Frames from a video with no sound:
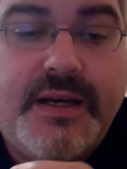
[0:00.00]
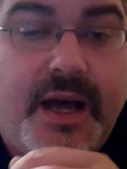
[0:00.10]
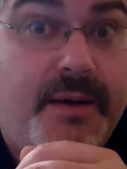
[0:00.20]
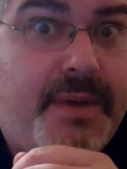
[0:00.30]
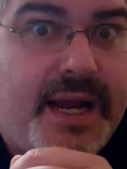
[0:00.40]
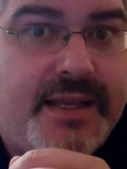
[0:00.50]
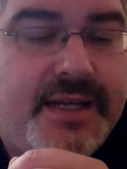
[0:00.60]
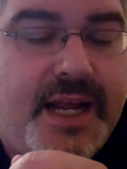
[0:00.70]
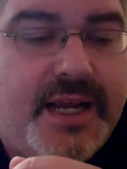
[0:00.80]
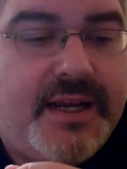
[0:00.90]
uh, back in
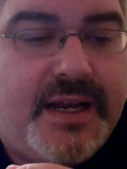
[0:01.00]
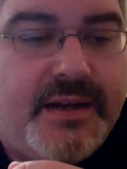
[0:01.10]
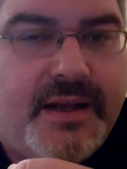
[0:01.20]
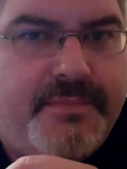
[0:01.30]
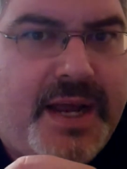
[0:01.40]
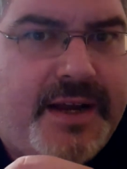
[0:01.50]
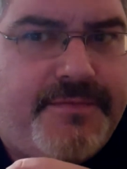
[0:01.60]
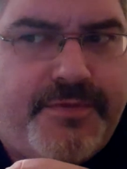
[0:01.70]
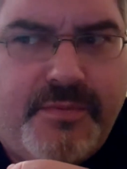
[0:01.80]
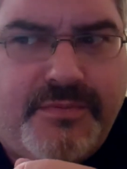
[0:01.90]
the day and uh, back
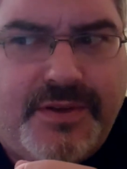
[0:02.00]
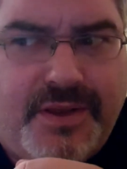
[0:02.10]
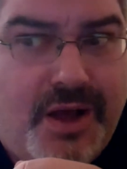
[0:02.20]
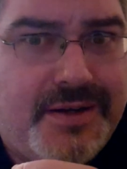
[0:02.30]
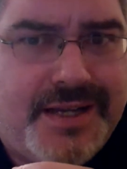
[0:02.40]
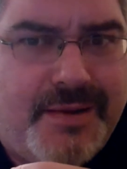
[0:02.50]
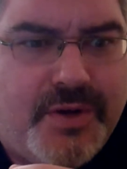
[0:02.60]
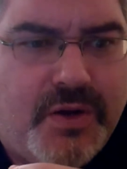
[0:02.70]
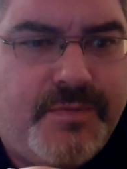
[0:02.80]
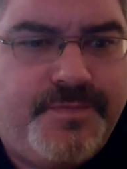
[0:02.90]
from a long
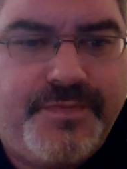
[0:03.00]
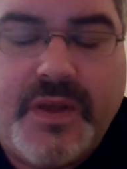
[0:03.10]
time ago.